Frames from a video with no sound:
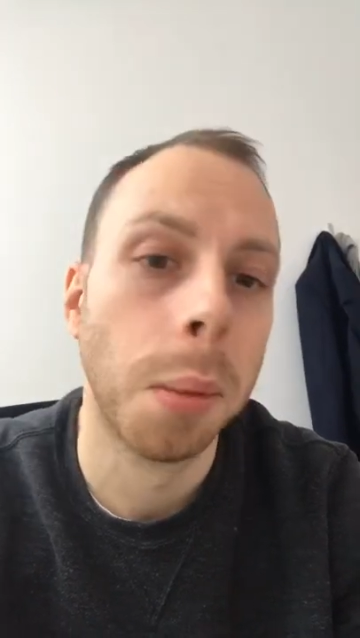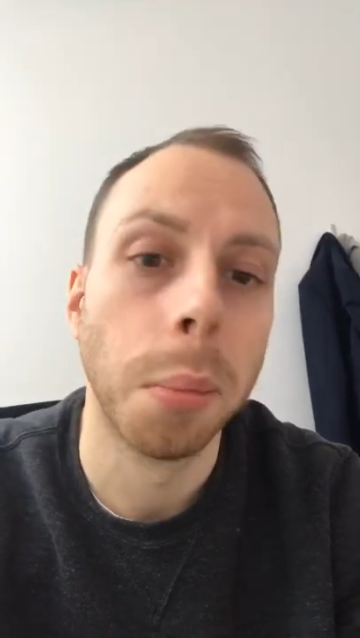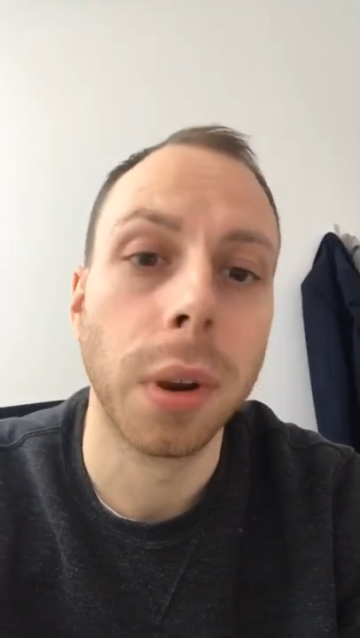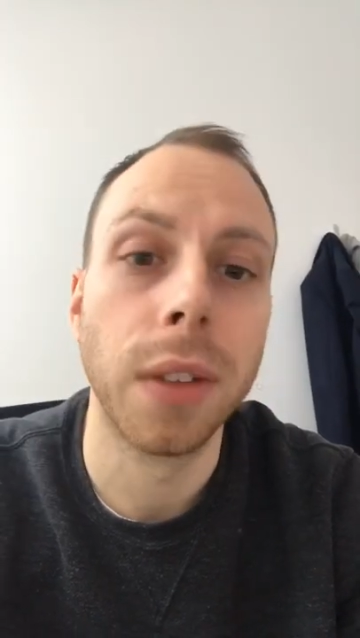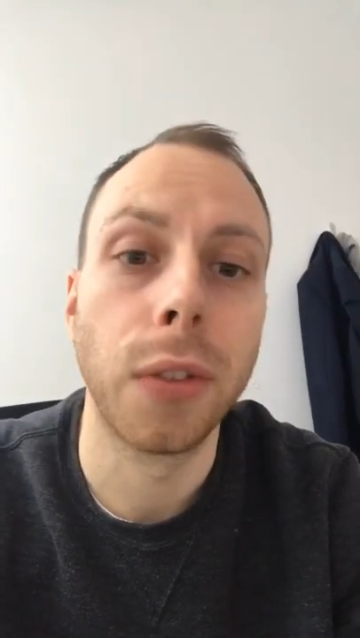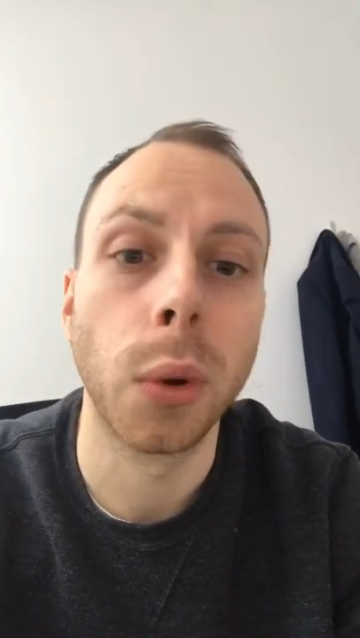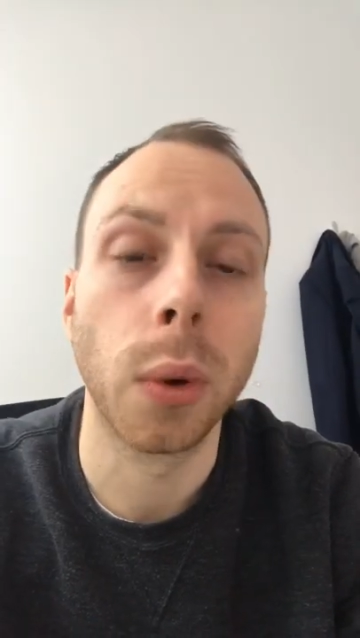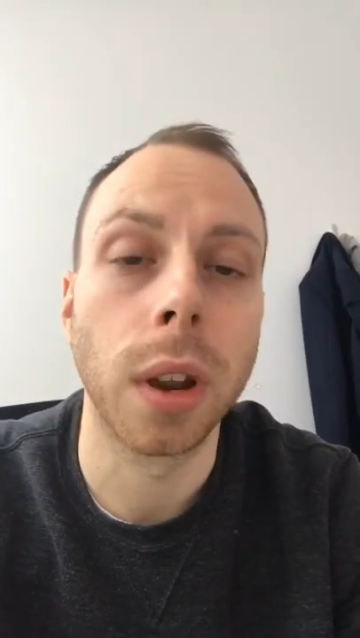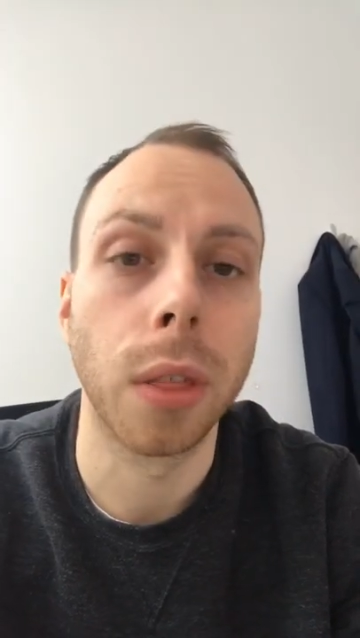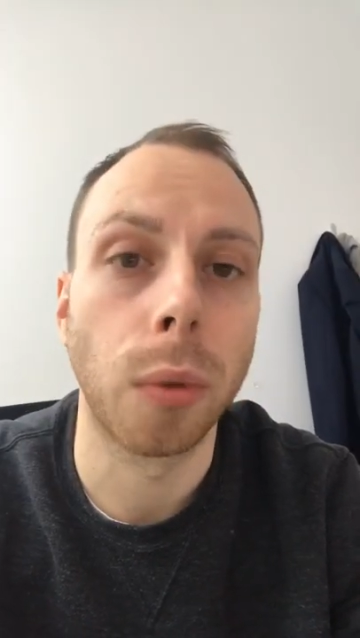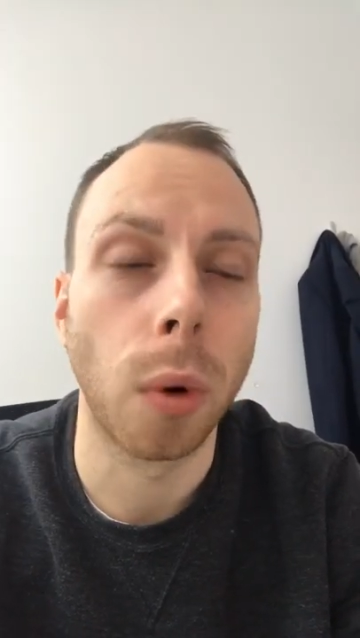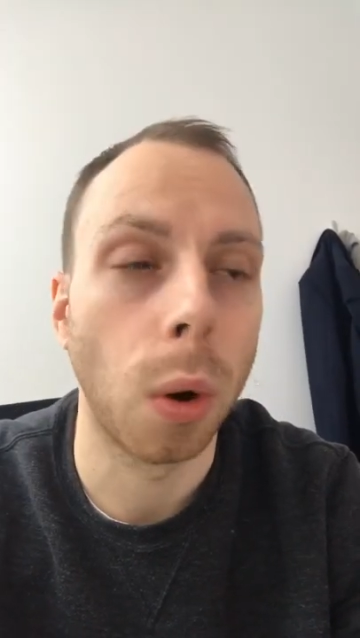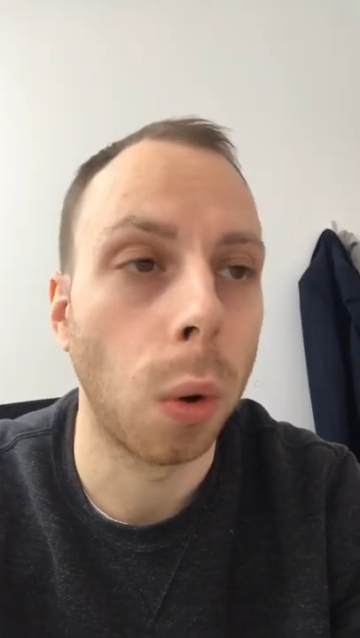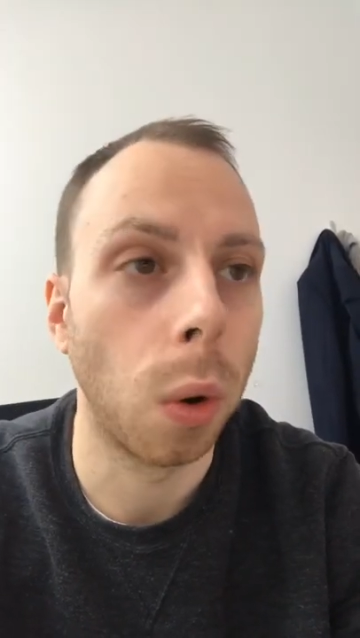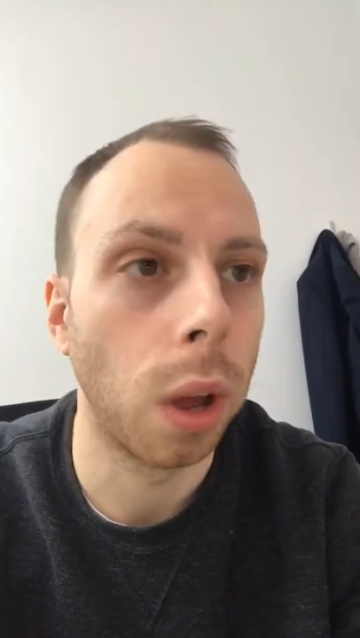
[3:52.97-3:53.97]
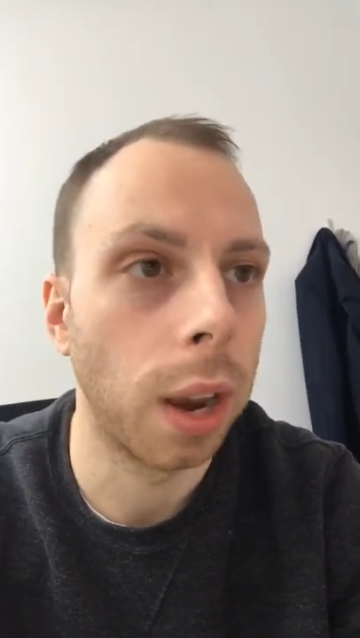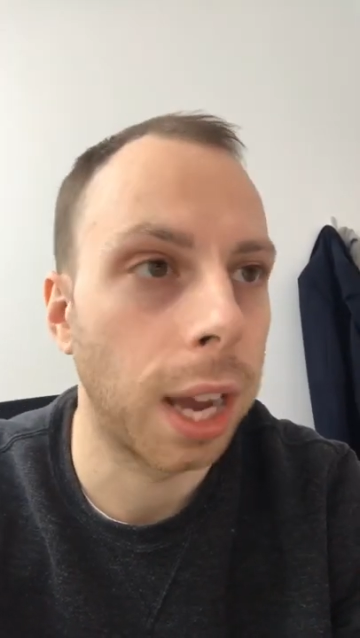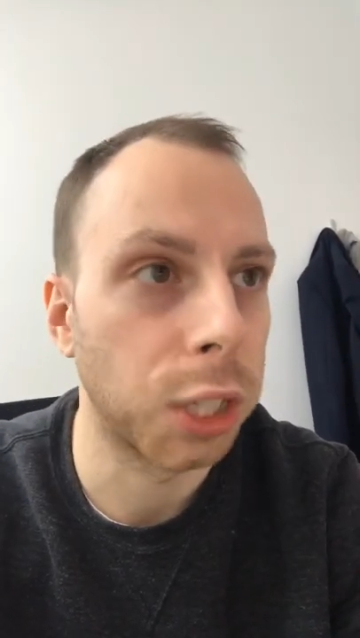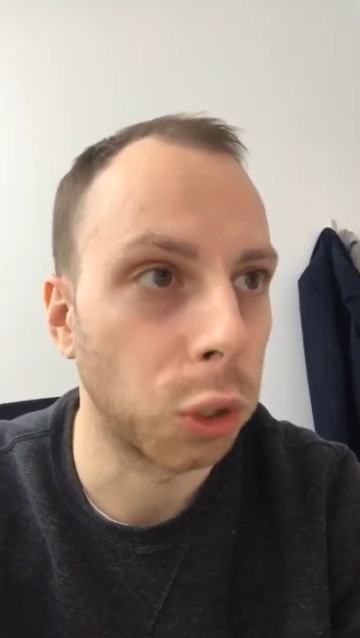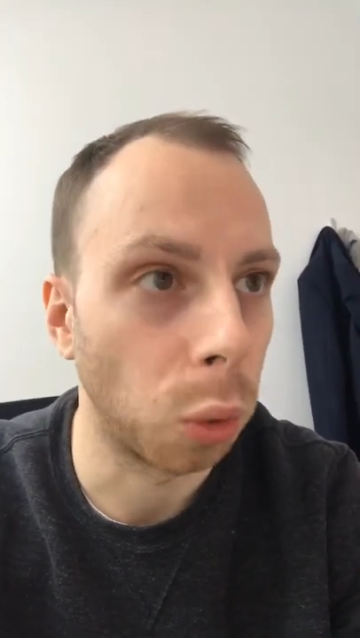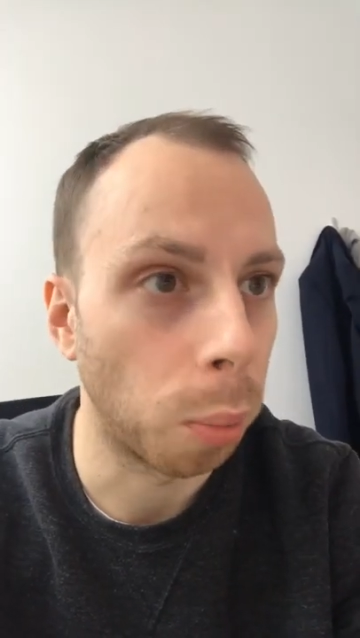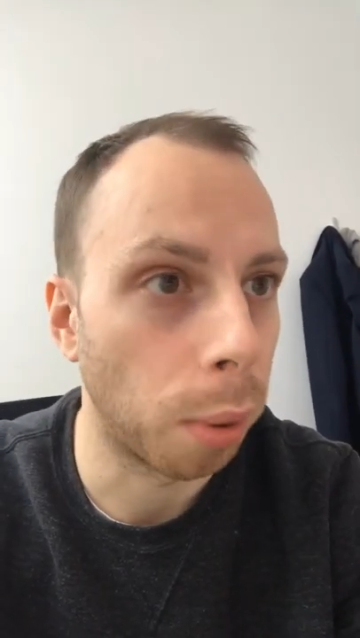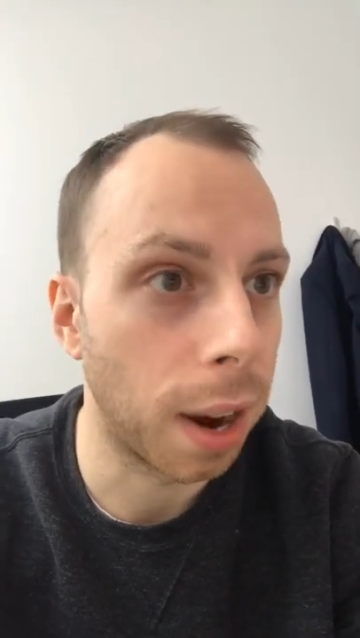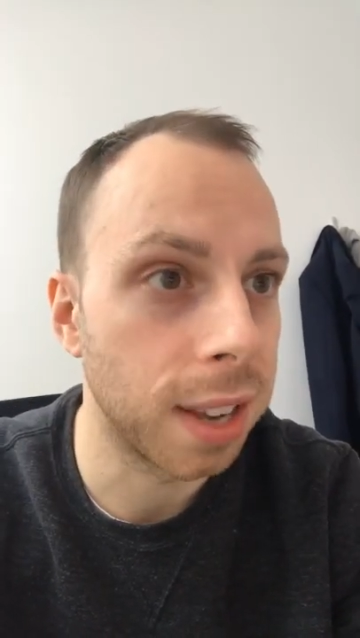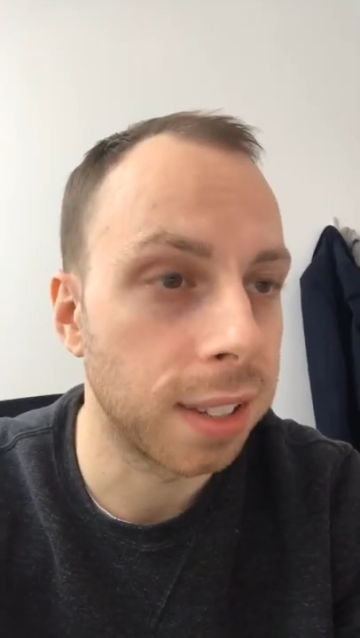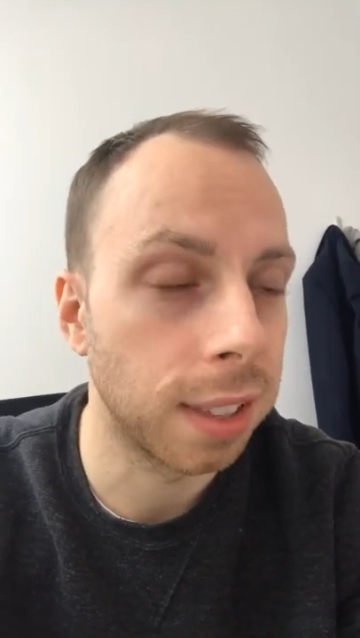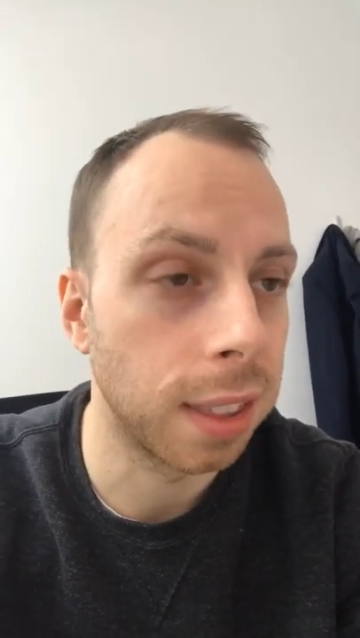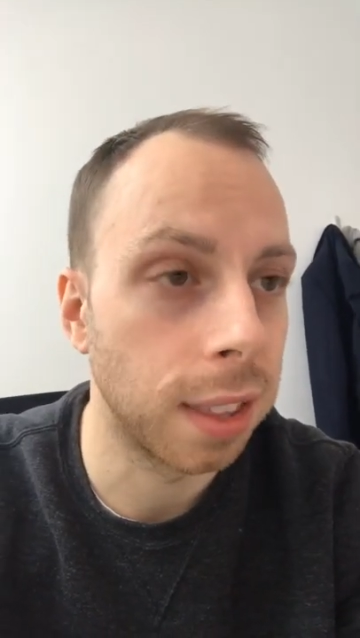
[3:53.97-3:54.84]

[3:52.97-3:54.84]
But if you want to throw an actual price in